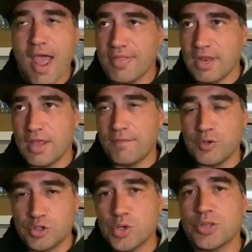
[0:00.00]
then if
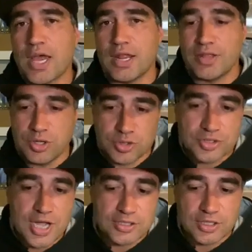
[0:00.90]
you do that, and then you
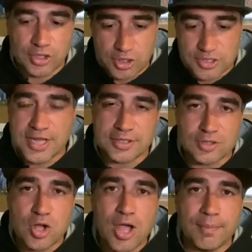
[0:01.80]
start to take the
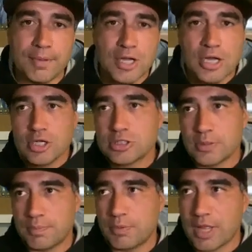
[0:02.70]
time to
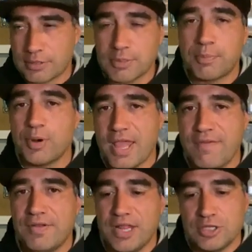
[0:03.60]
put
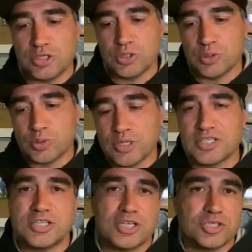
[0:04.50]
effort into your
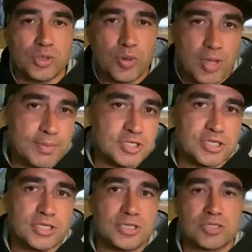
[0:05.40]
listings, your
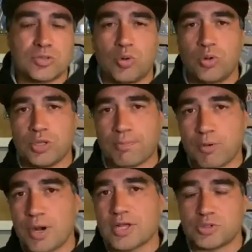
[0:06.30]
images, all your
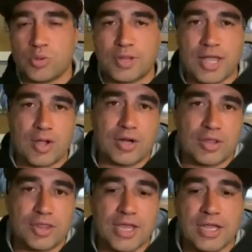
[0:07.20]
products, all of that kind of
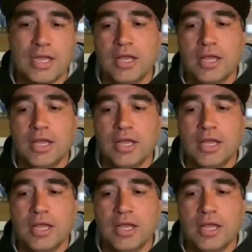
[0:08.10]
thing,